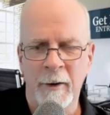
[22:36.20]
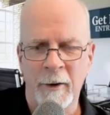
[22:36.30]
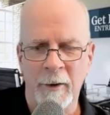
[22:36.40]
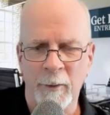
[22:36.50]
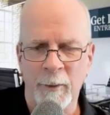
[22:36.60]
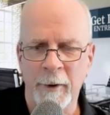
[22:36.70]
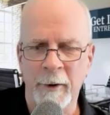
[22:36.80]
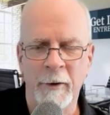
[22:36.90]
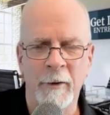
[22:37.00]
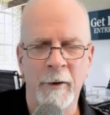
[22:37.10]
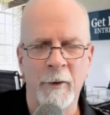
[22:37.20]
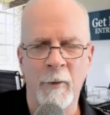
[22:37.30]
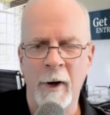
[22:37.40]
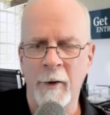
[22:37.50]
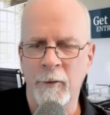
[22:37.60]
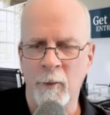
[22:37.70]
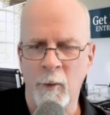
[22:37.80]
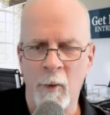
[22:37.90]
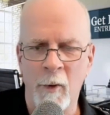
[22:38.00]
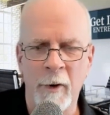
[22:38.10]
you know, political unrest,
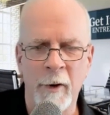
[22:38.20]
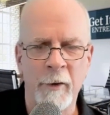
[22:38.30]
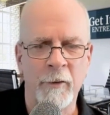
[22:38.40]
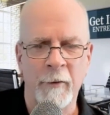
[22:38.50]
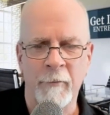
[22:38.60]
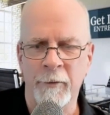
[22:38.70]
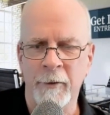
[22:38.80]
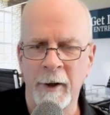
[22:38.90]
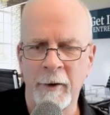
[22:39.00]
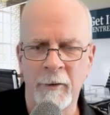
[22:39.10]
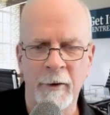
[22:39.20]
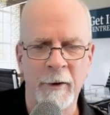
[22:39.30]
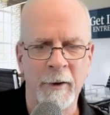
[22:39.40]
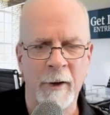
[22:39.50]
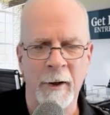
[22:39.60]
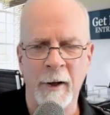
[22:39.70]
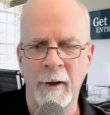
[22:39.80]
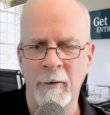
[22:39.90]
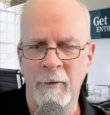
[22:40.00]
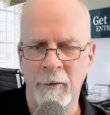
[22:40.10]
wars, inflation, high
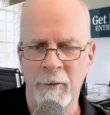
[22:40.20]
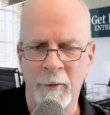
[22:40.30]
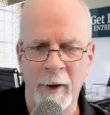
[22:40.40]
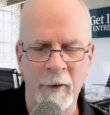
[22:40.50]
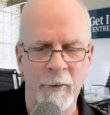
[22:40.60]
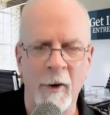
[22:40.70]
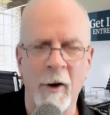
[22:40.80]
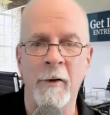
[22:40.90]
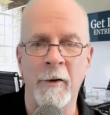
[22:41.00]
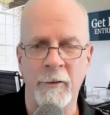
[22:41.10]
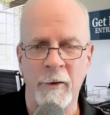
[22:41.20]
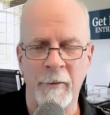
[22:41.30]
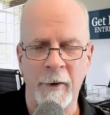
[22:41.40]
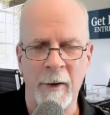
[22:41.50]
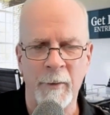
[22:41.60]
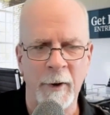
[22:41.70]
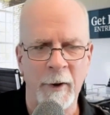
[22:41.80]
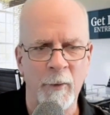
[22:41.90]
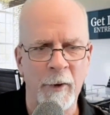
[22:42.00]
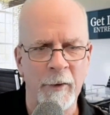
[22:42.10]
interest rates, all this stuff that's happening
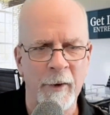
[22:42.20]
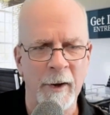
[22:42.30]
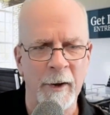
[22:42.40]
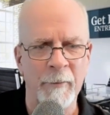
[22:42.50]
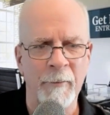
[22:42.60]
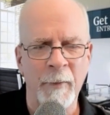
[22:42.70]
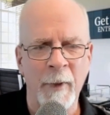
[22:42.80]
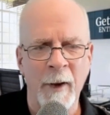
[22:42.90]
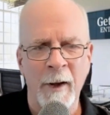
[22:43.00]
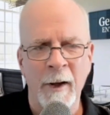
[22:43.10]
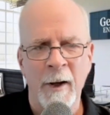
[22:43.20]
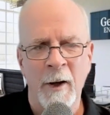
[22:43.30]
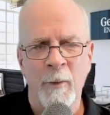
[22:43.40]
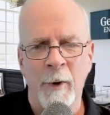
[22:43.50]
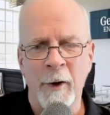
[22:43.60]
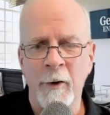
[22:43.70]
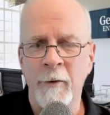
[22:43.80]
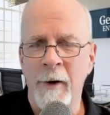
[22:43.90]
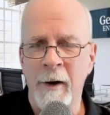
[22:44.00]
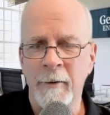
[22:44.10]
in one time. But you're
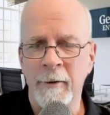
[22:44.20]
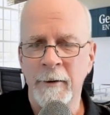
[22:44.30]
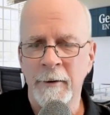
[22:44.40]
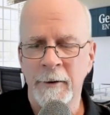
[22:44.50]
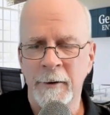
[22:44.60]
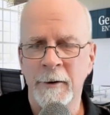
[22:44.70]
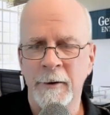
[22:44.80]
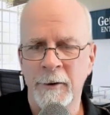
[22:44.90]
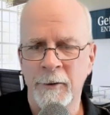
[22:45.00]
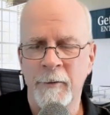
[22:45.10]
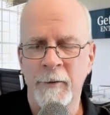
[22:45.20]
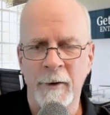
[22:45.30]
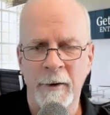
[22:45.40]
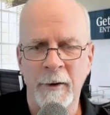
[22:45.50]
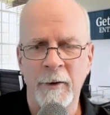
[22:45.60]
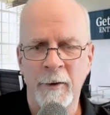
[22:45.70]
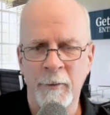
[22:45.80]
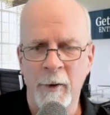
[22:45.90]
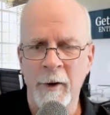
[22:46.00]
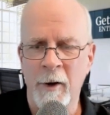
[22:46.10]
a founder. You're you have to you
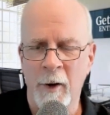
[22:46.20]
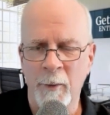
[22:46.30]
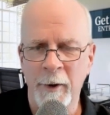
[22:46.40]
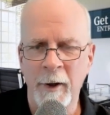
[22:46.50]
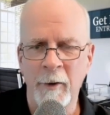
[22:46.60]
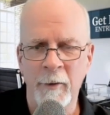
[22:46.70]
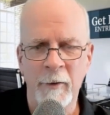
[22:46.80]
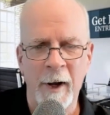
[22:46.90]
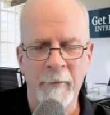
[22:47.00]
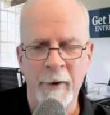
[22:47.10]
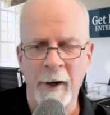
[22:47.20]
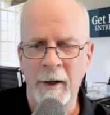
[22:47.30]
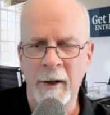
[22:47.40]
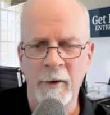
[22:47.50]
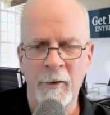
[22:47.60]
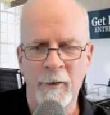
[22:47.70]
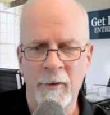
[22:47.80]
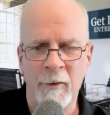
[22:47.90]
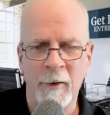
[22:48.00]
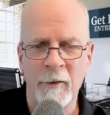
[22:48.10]
run a company. You're navigating this
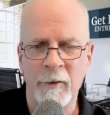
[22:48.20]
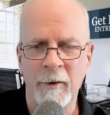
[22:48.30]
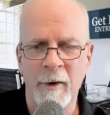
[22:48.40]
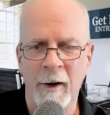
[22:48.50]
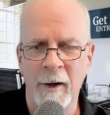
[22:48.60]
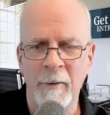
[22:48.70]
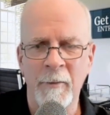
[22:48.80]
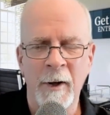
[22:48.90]
crazy time.